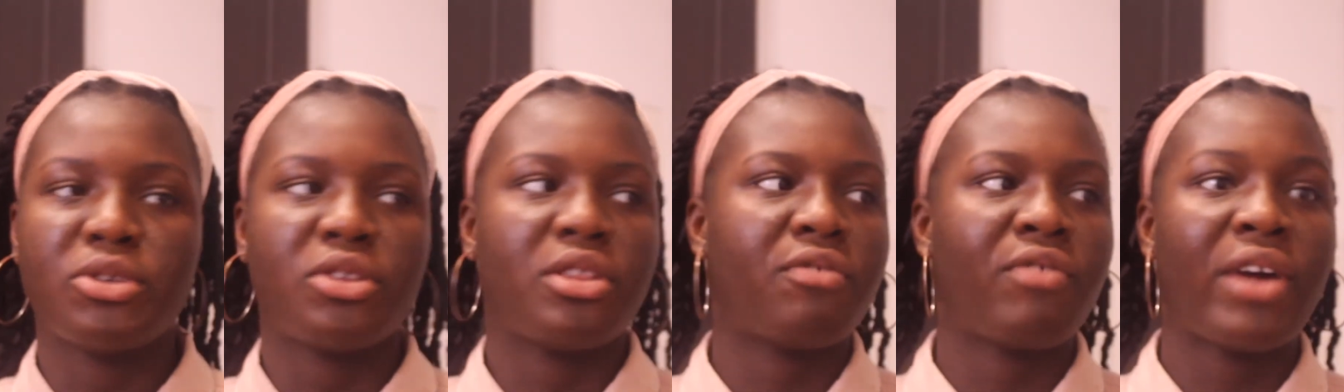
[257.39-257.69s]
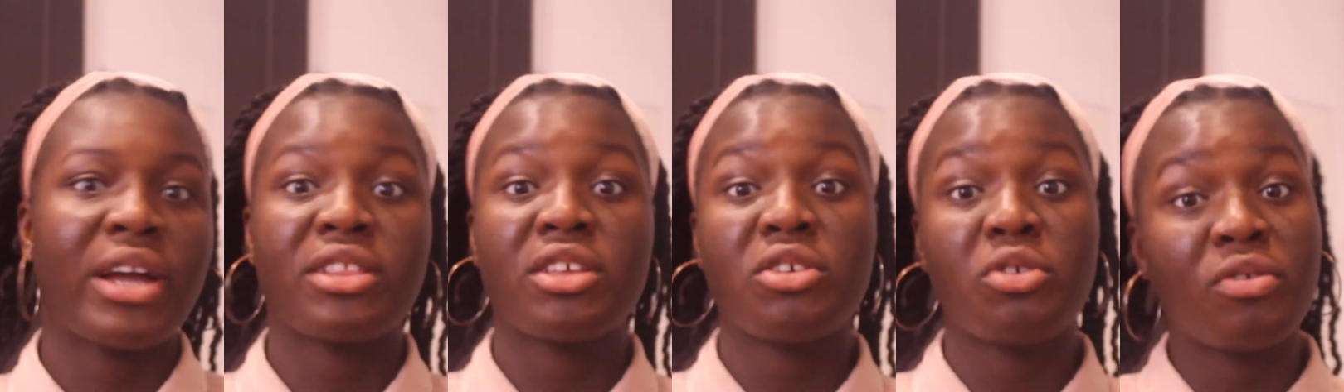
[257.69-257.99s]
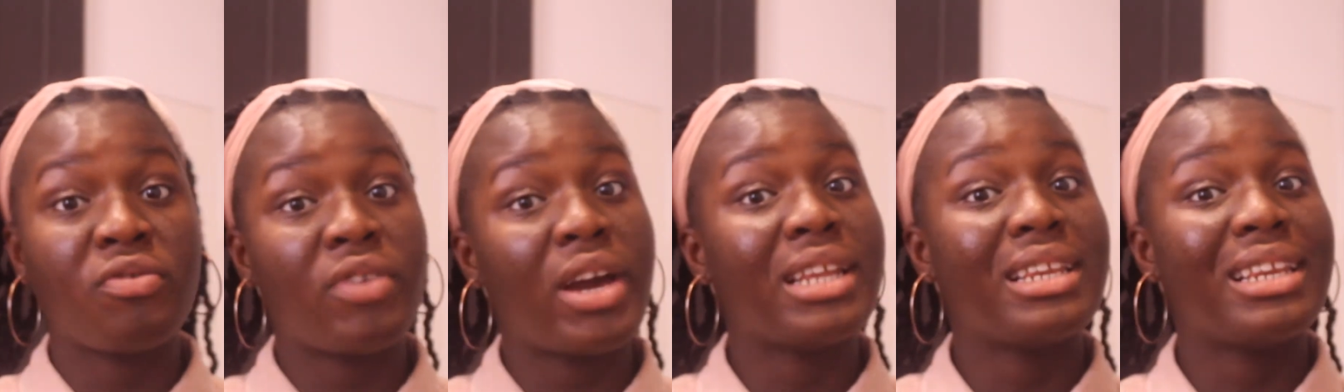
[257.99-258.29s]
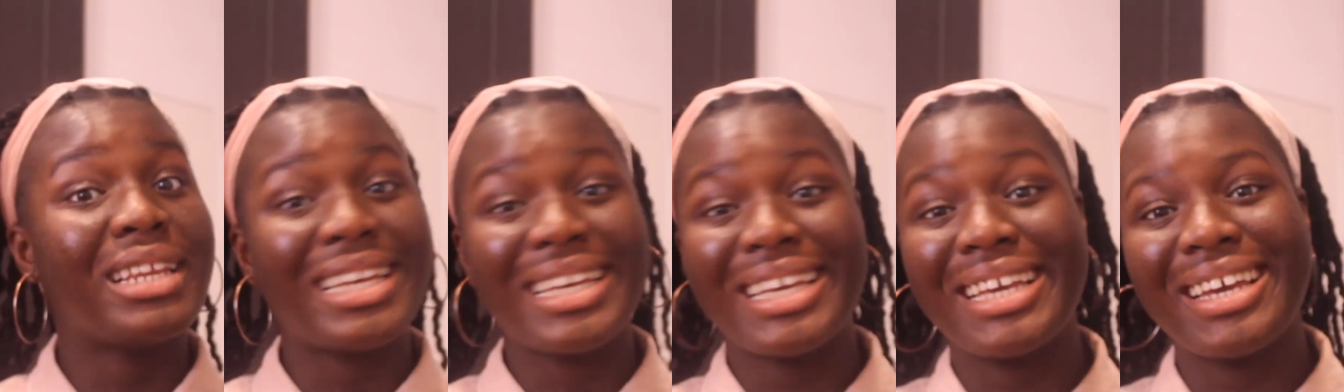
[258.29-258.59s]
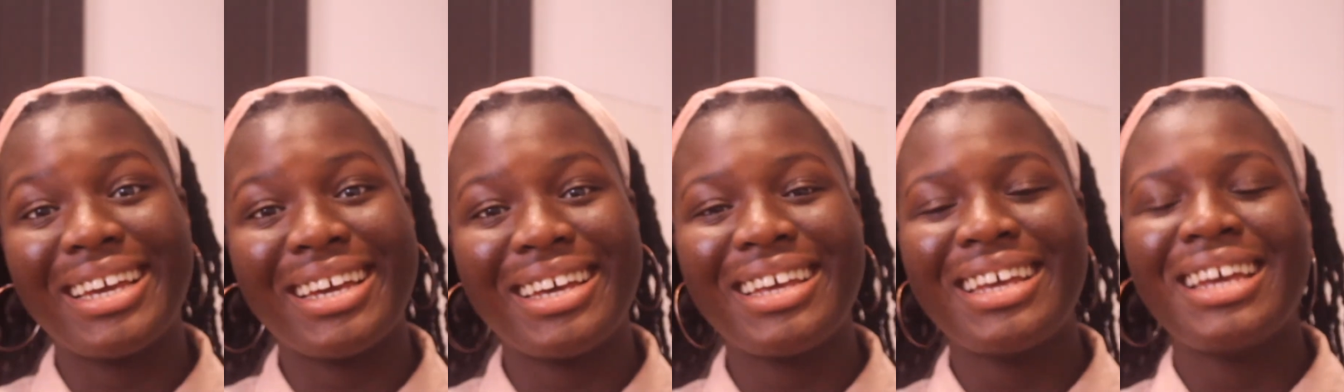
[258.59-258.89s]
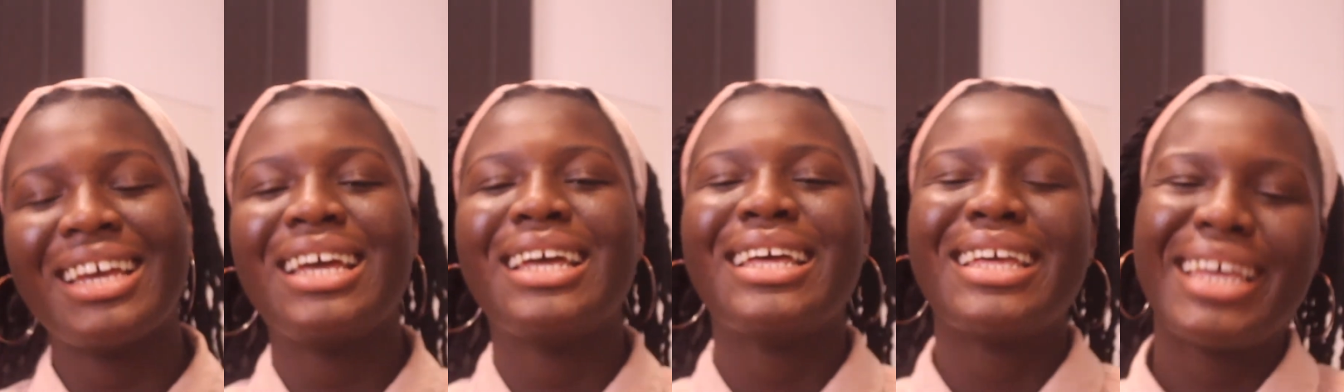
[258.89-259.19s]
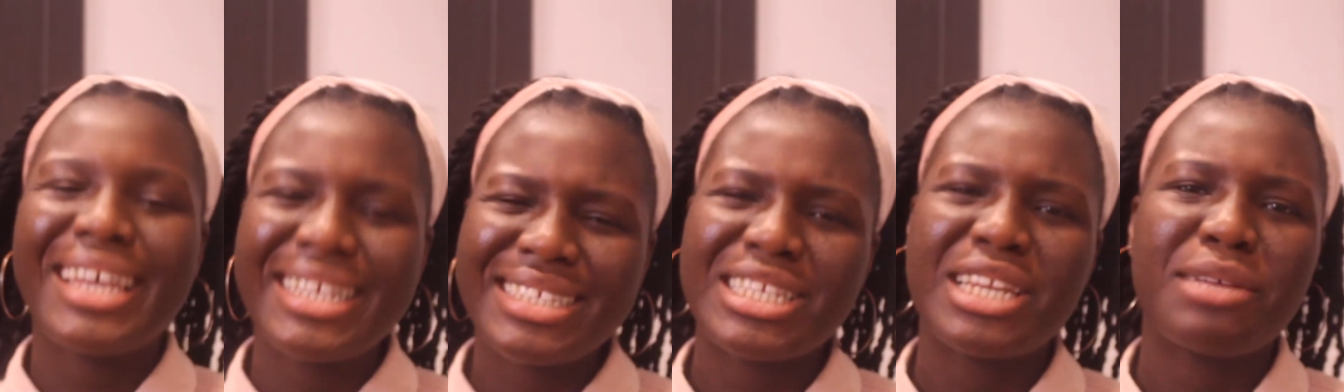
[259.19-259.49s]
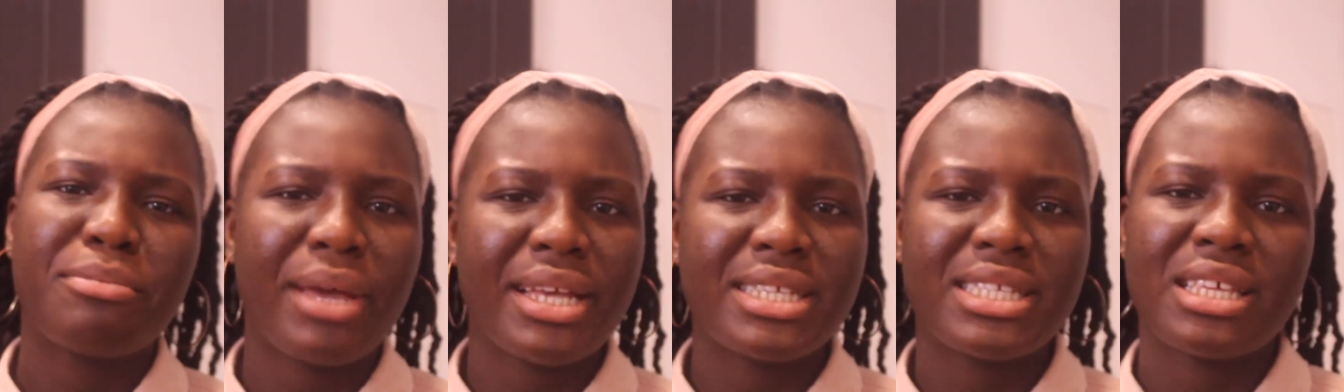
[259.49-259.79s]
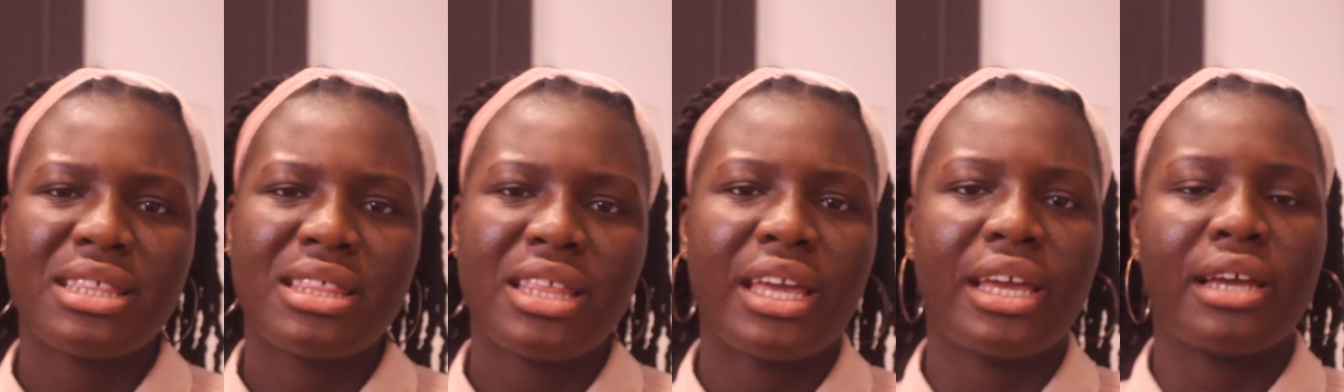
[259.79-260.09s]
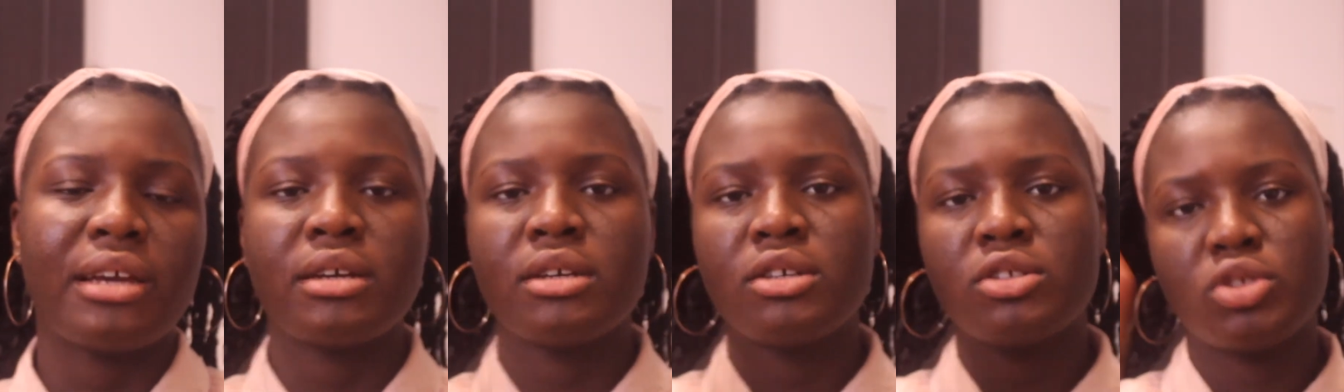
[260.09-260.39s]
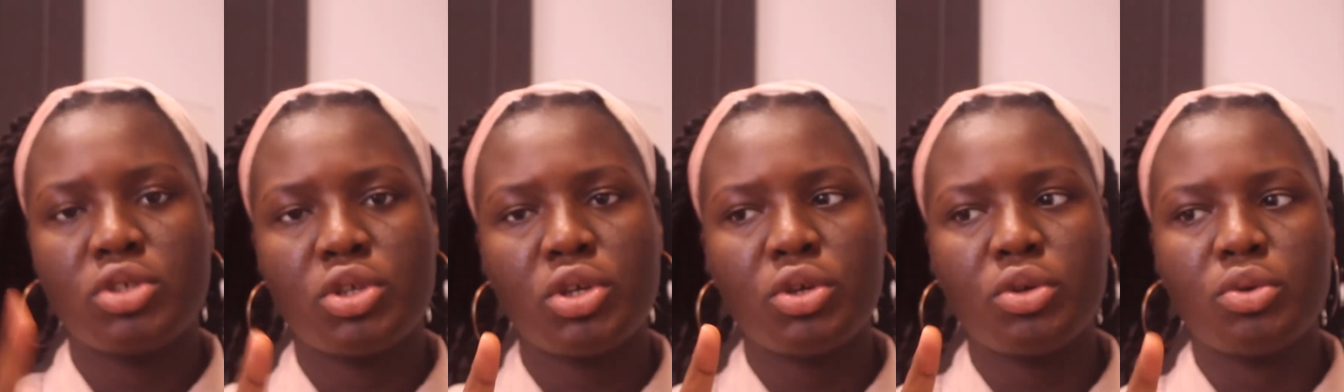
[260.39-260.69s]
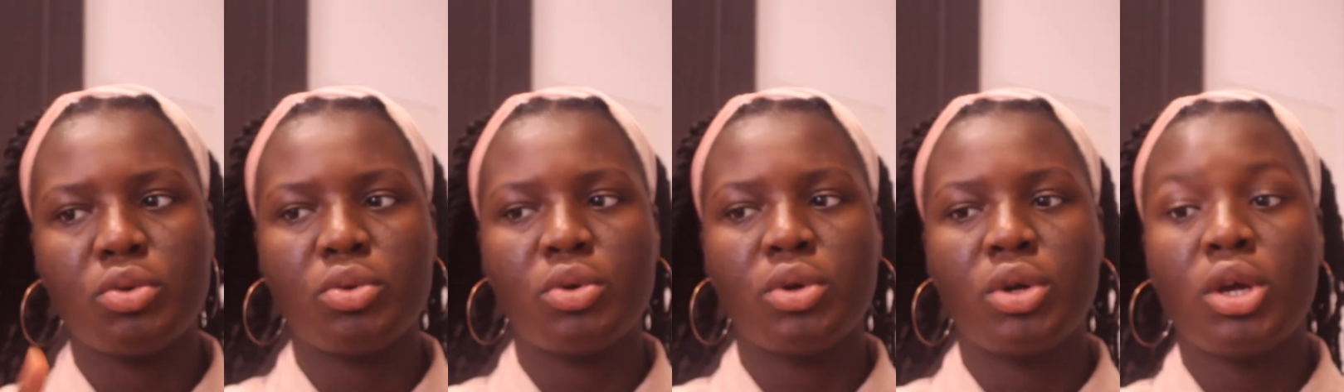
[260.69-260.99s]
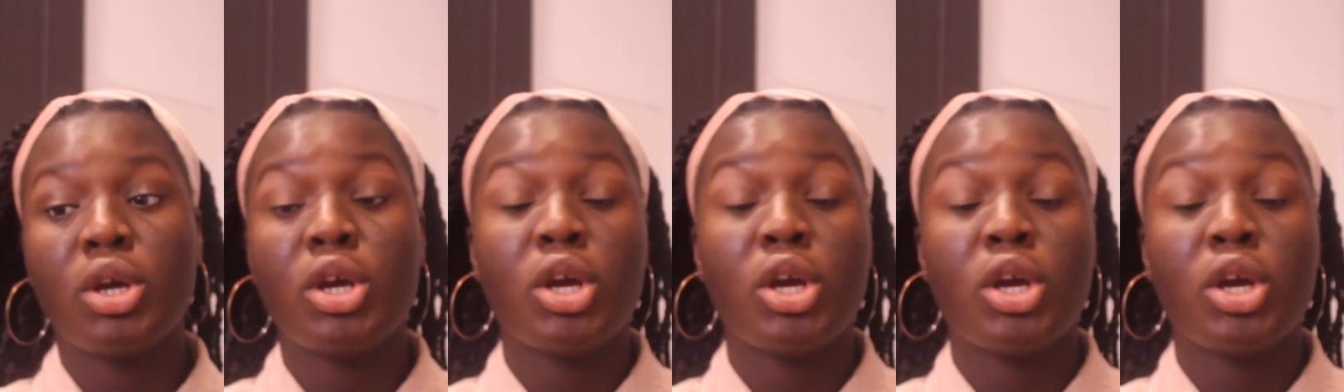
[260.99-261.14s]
So the fact that you're finally here is an amazing thing. 2,